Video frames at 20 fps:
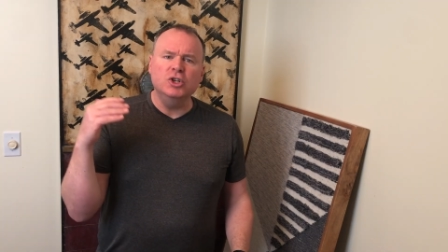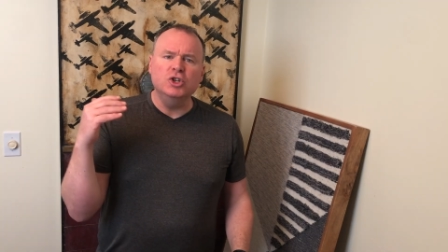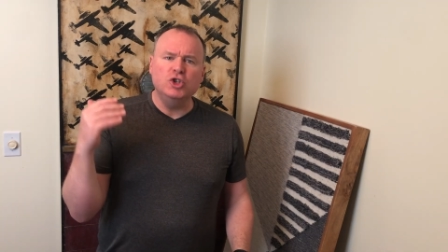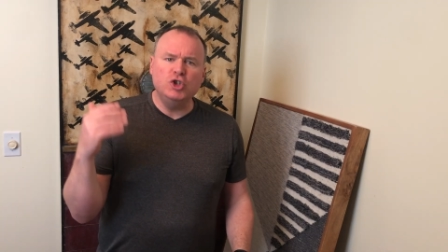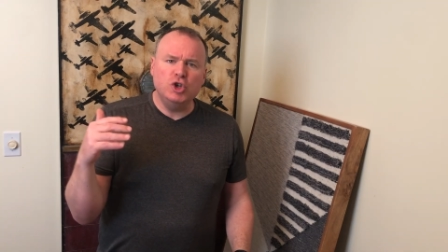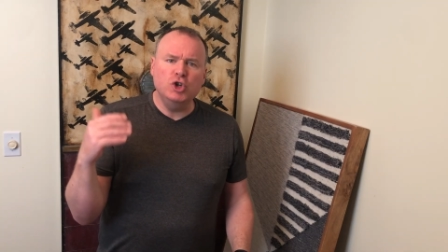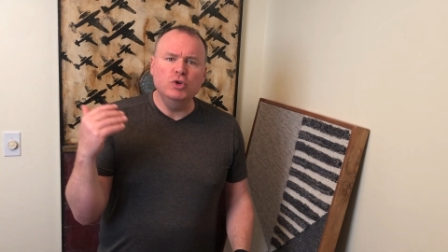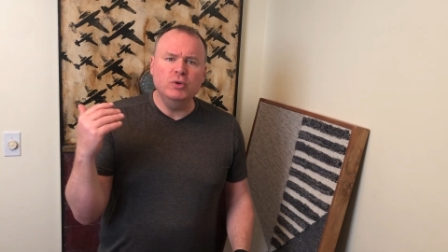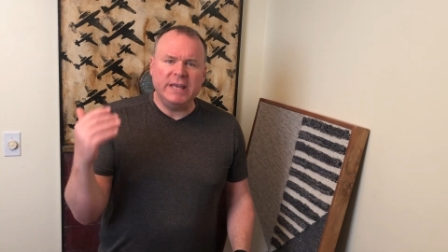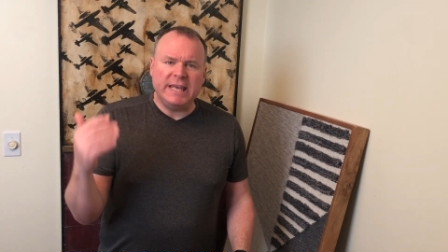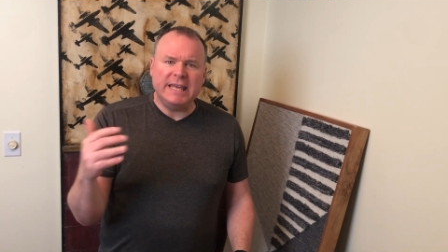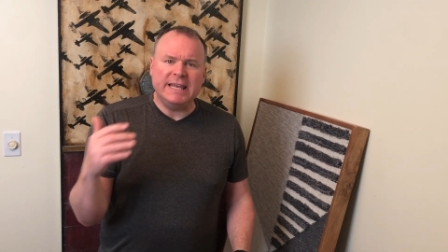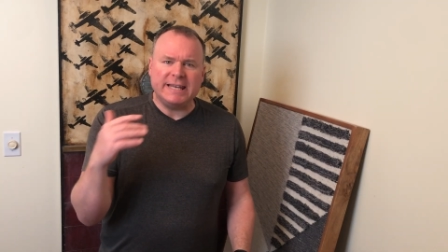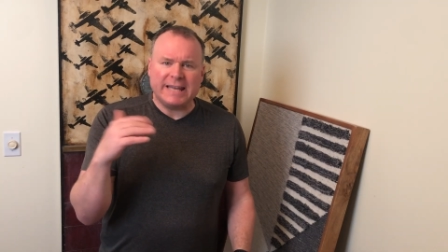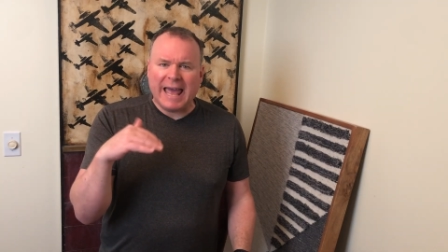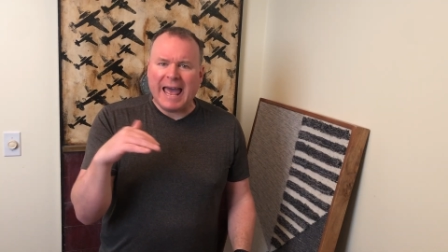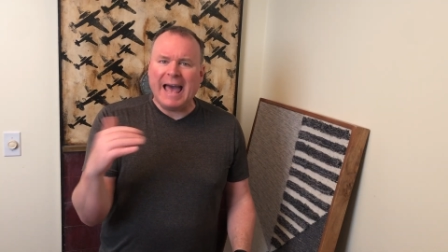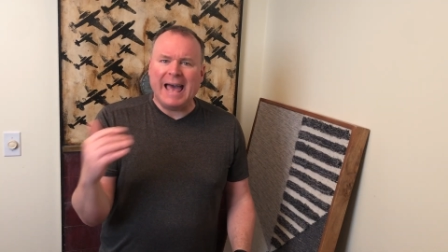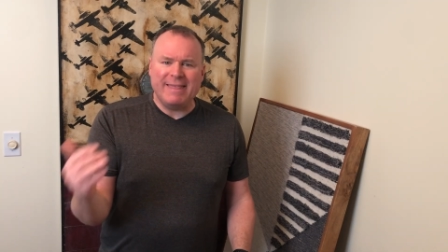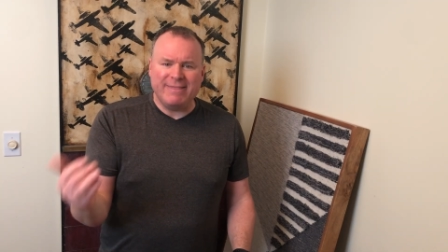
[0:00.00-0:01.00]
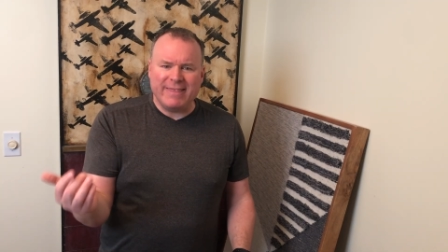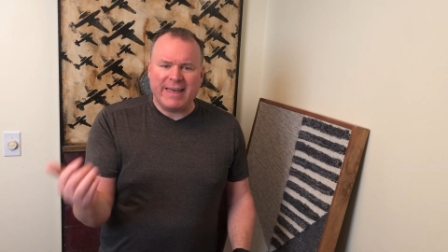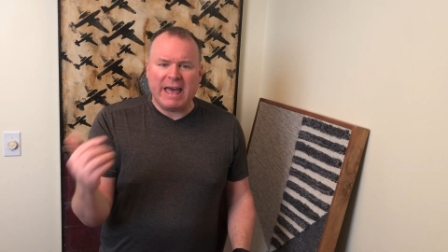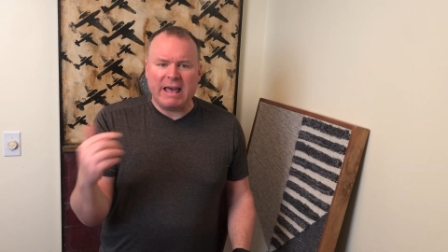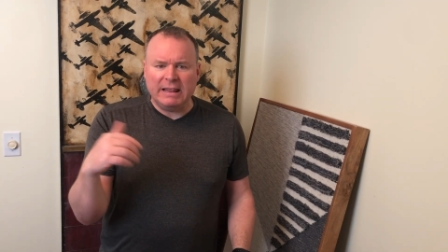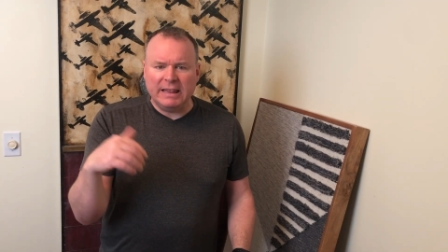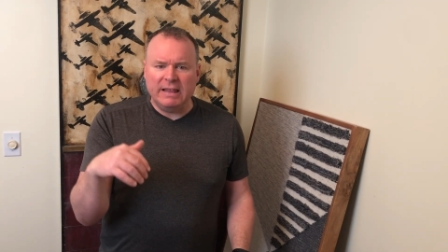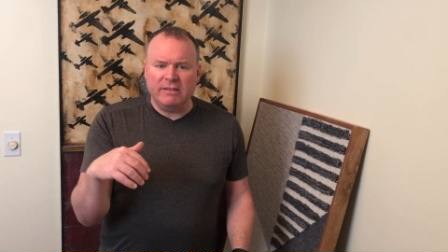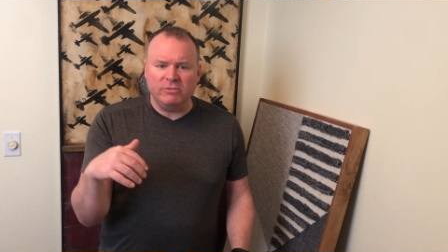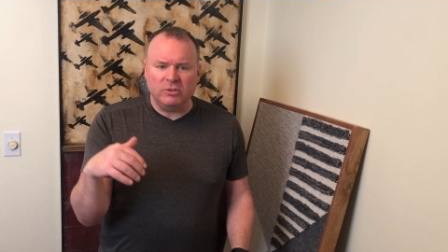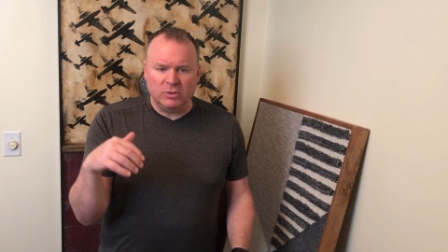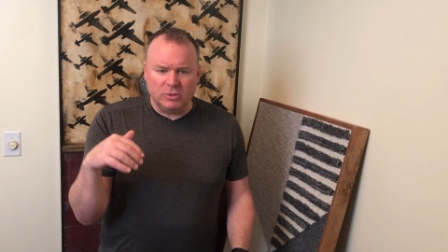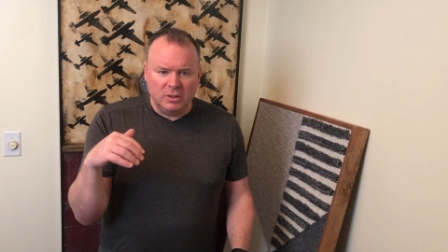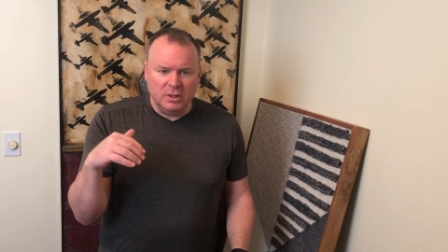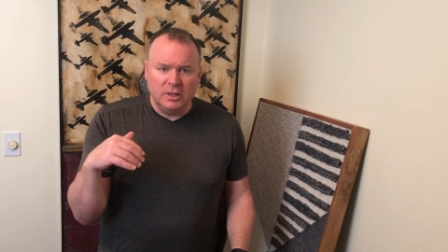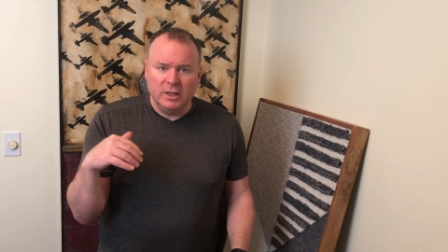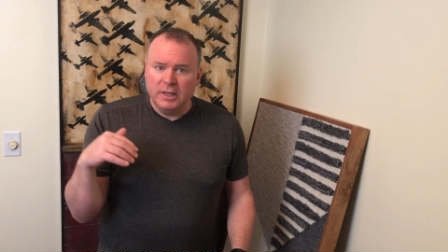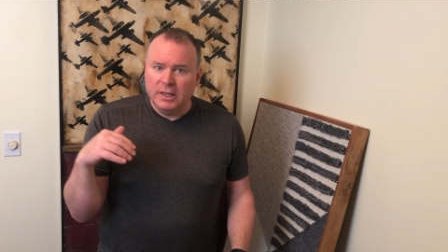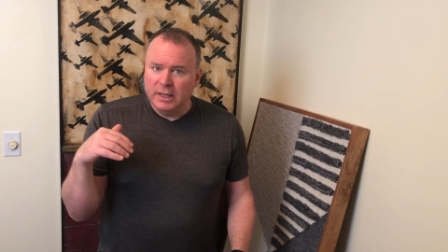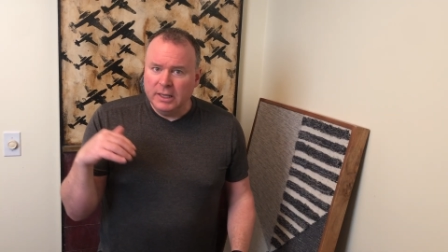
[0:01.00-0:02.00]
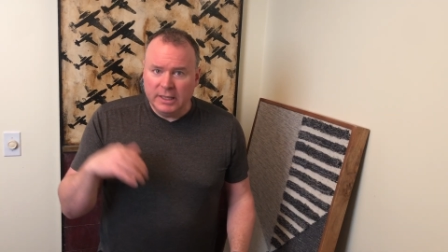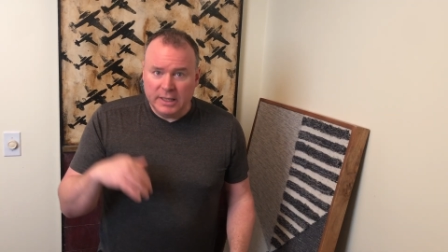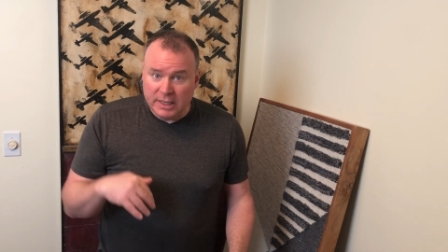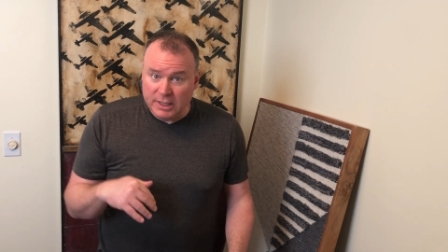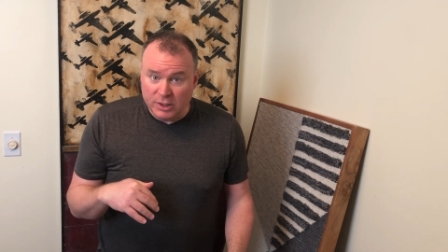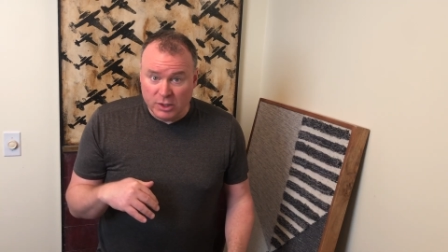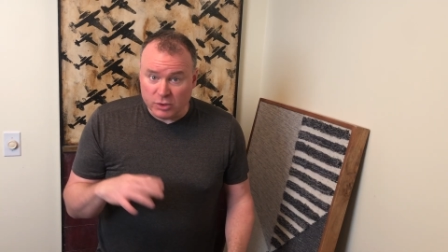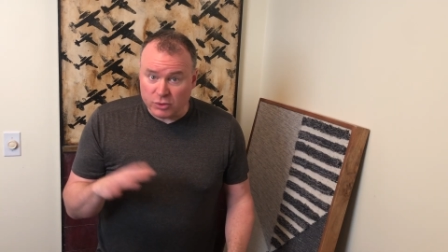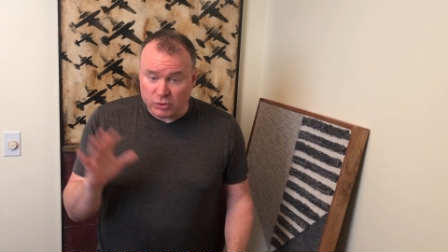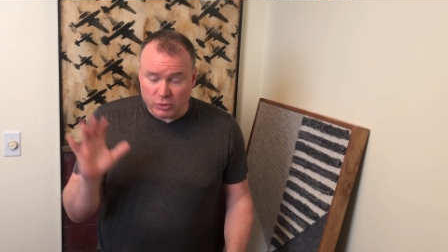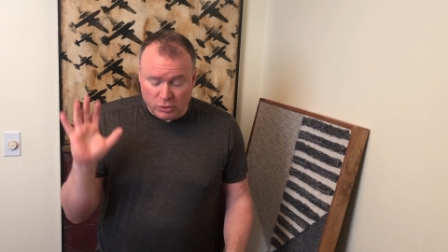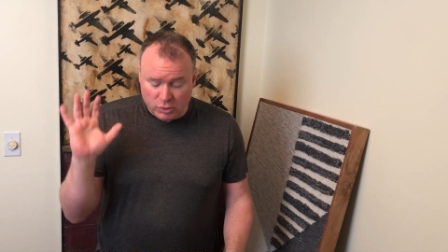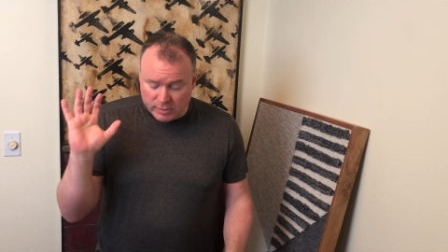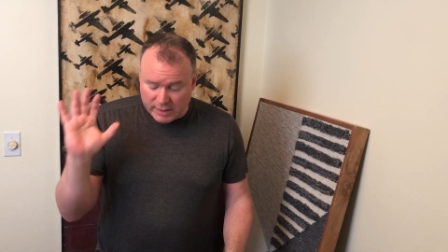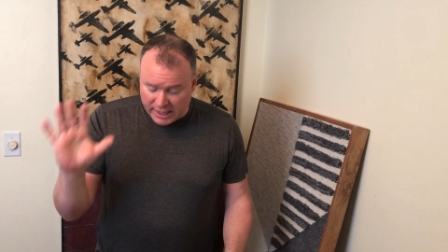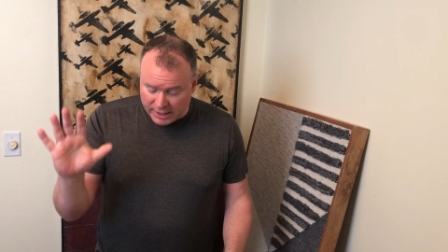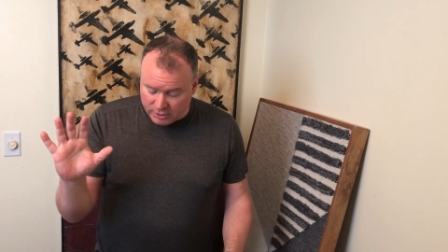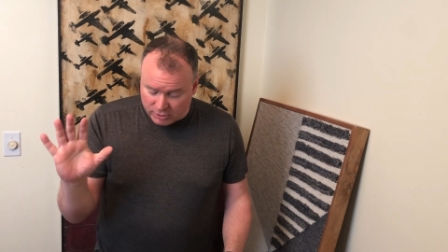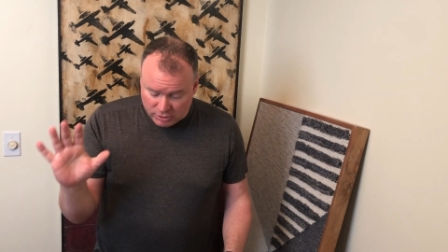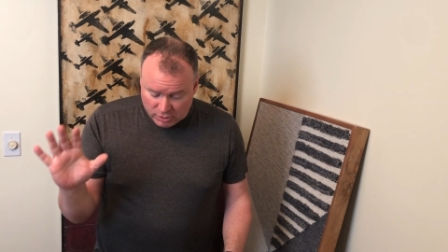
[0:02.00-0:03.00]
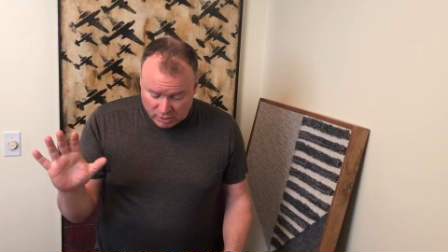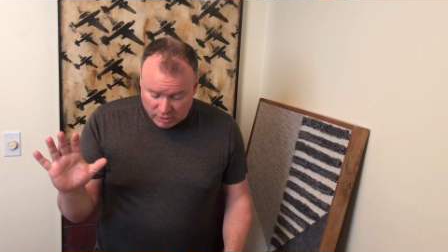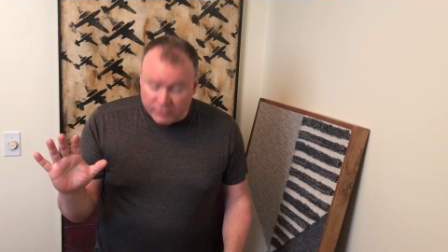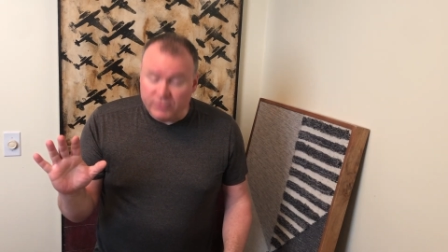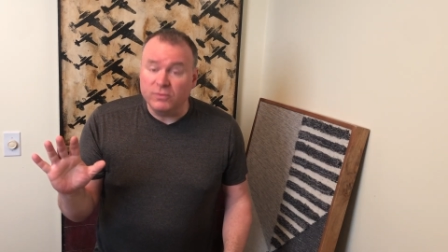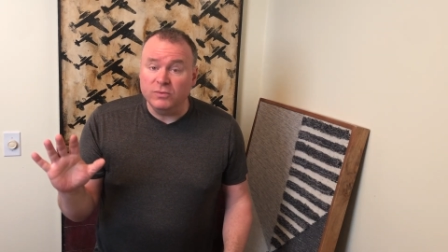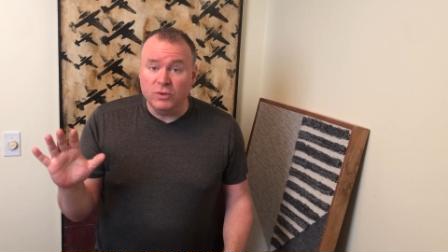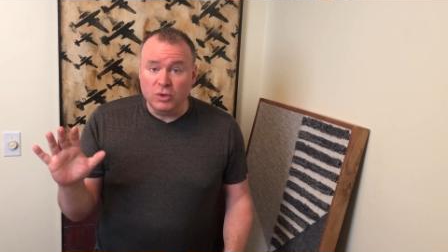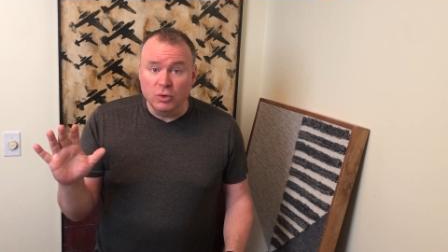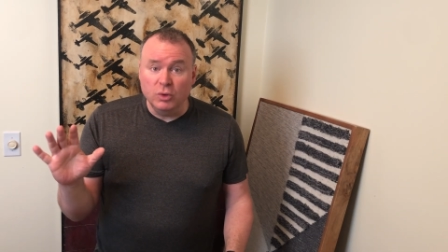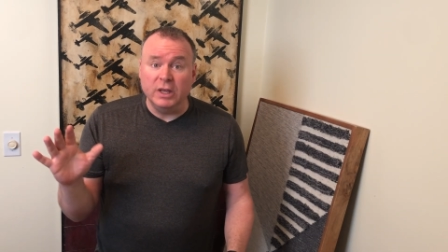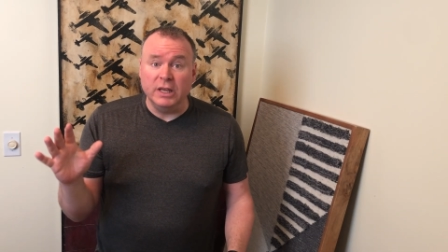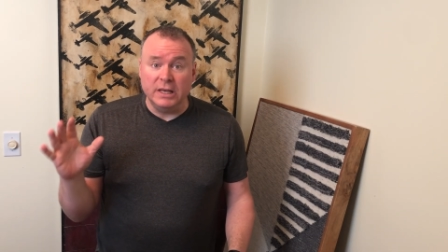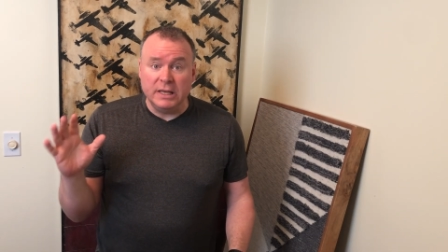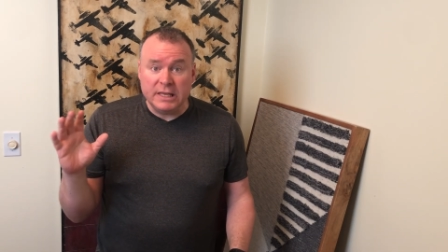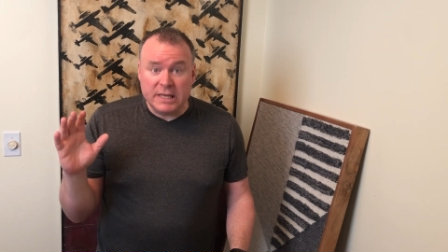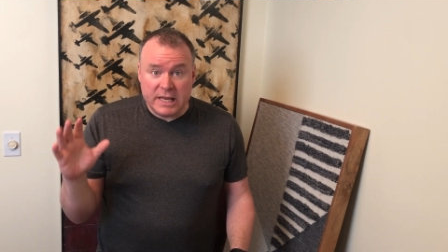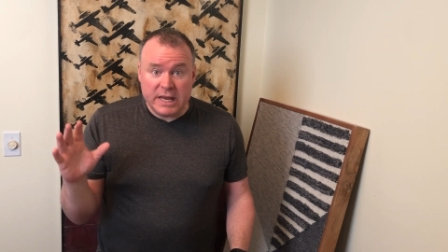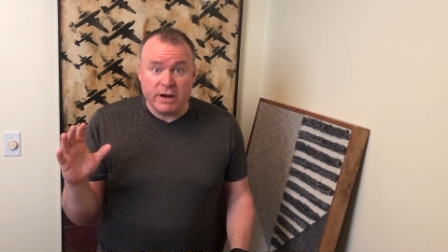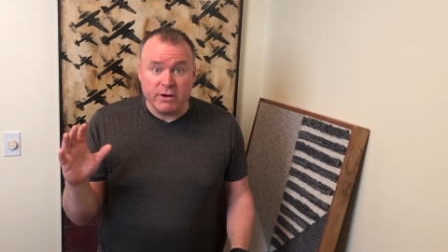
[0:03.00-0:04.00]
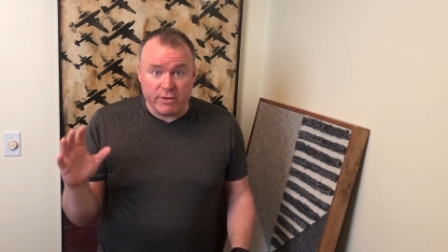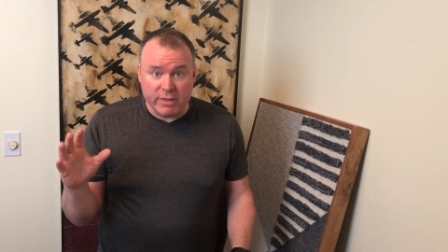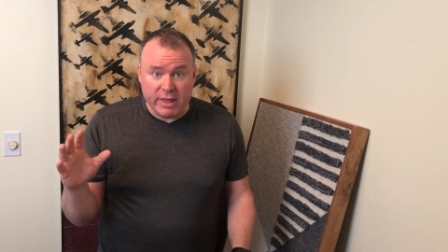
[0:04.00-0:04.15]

to it at that level in this room. I don't know if you can hear